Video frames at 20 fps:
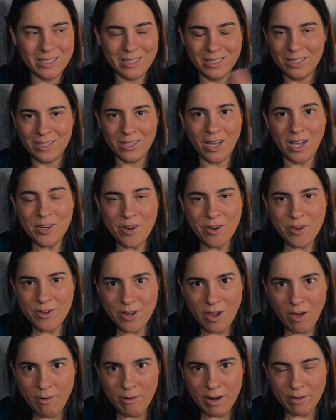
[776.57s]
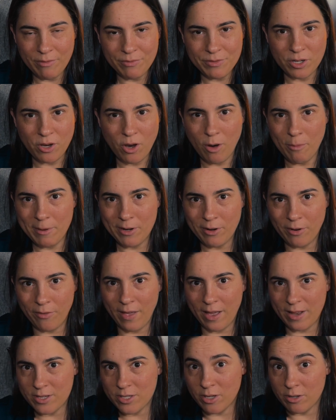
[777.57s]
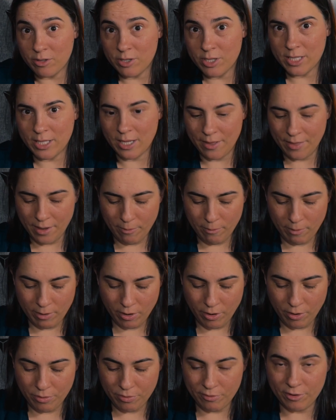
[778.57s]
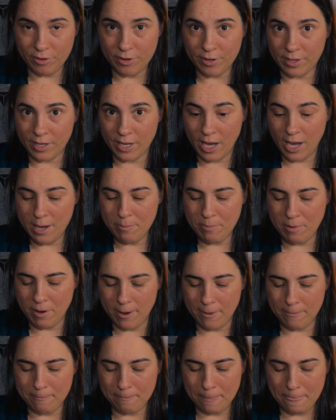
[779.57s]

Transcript: I don't know enough to comment on that, so I'll just let that one go through to the keeper.